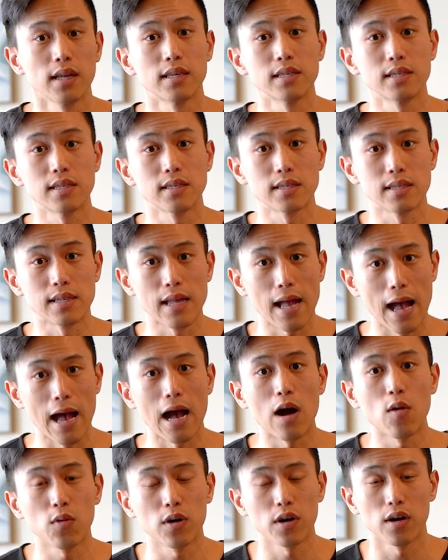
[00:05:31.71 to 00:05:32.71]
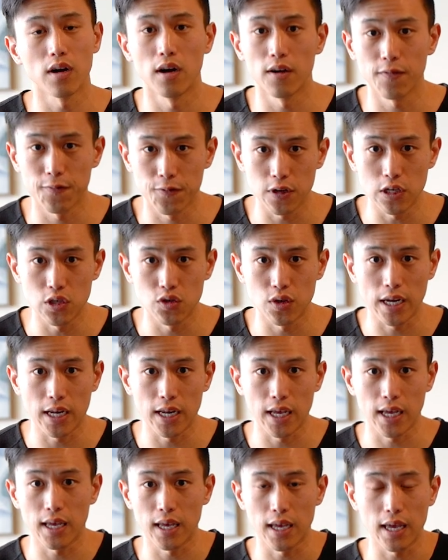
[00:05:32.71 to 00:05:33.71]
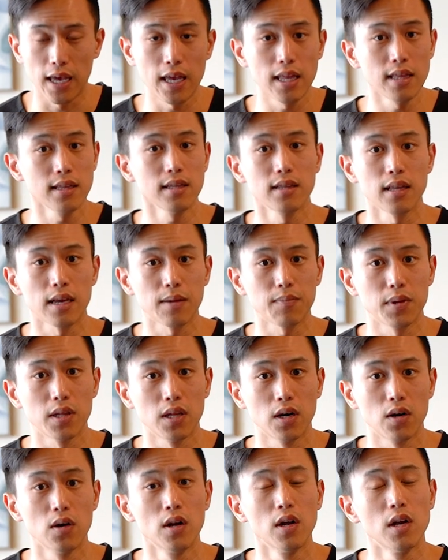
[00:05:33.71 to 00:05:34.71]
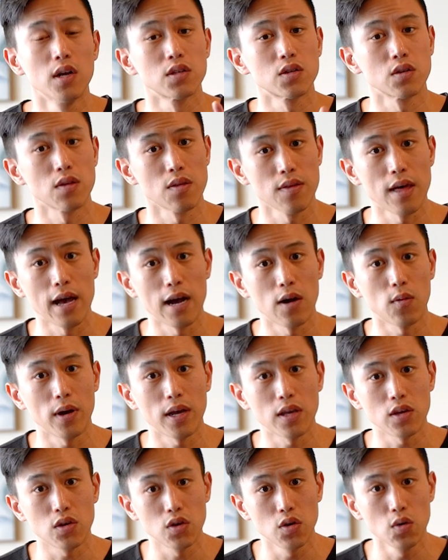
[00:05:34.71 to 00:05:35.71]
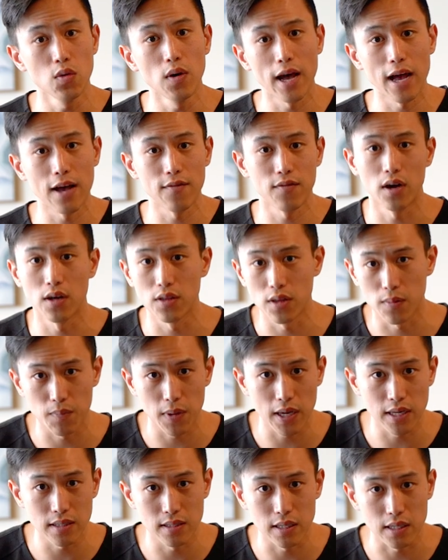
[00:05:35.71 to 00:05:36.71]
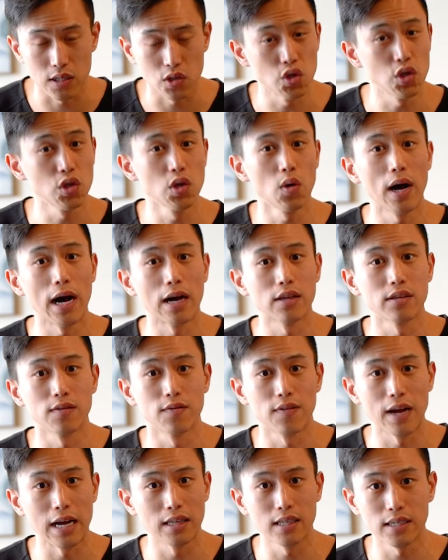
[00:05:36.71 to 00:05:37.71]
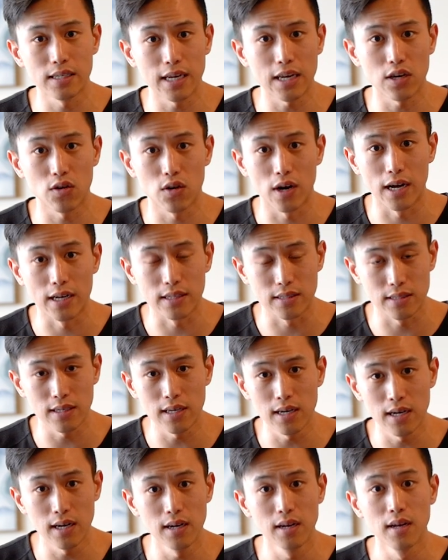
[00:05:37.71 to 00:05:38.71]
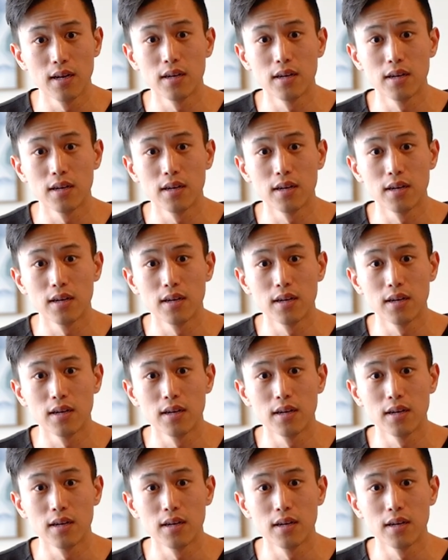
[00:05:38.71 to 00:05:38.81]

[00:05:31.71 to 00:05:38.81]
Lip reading: This is an hour of free training in the link below. So then that way you have all the basics. You know how to validate your idea.